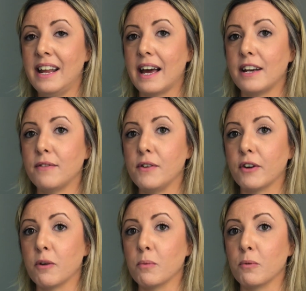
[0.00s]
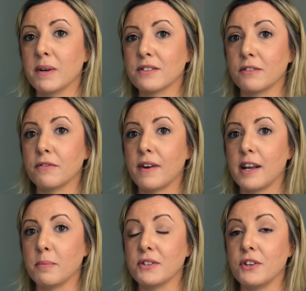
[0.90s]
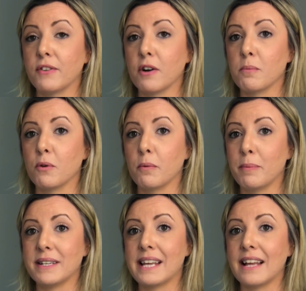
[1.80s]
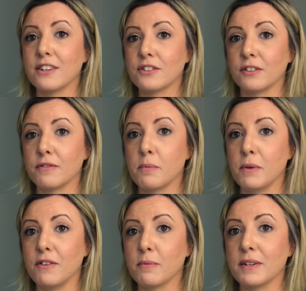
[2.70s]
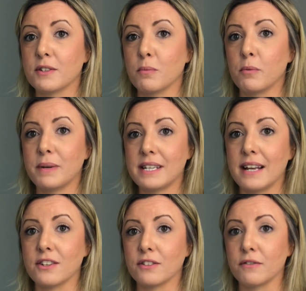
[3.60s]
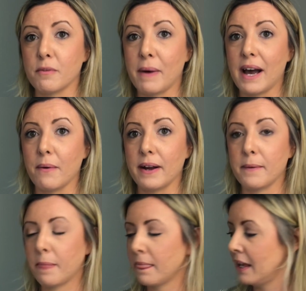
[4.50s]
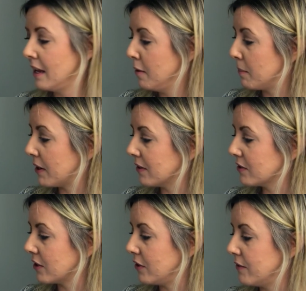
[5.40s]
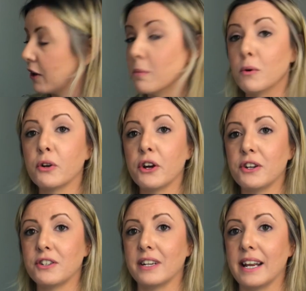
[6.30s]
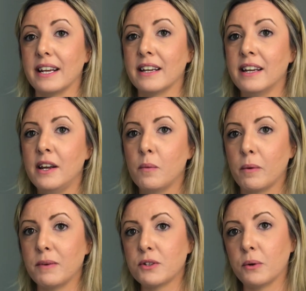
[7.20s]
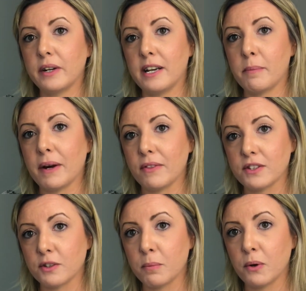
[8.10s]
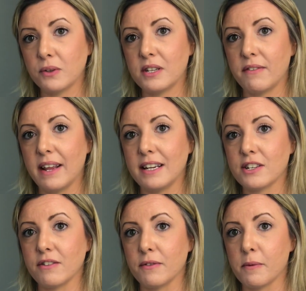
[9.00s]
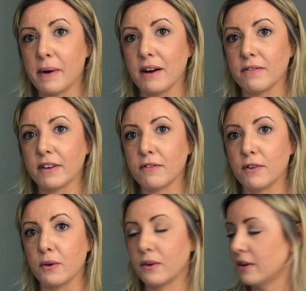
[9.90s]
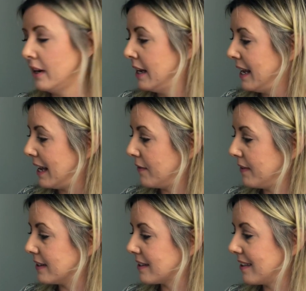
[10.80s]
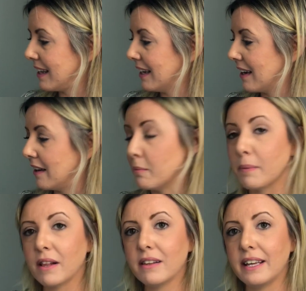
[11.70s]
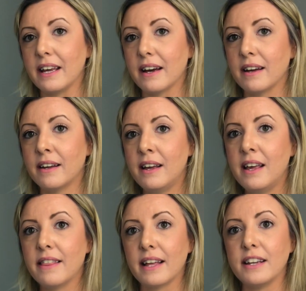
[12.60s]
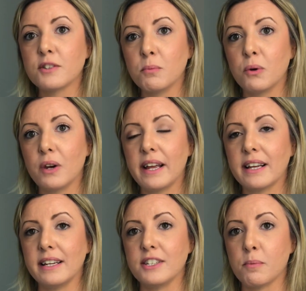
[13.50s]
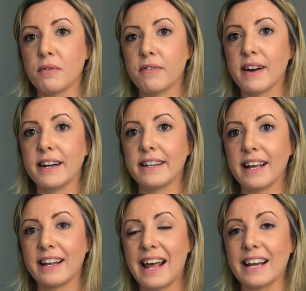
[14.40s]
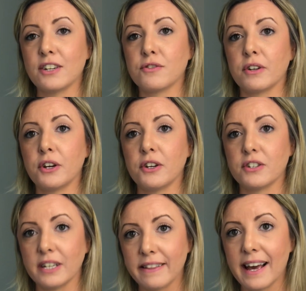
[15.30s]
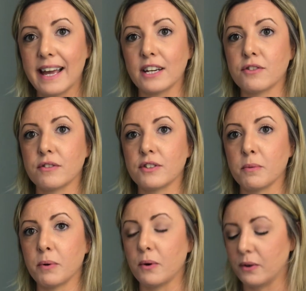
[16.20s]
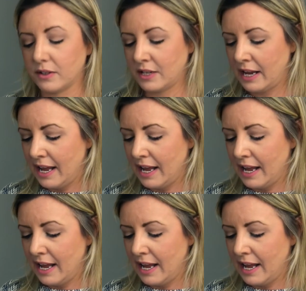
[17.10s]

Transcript: And if you've got more muscle fibres, you've got more potential for movement and more potential for power. but also you've got more cushioning. When we're talking about the supportive nature of the pelvic floor, if it's thicker and bulkier, then it's more likely to provide that extra cushioning, that extra support.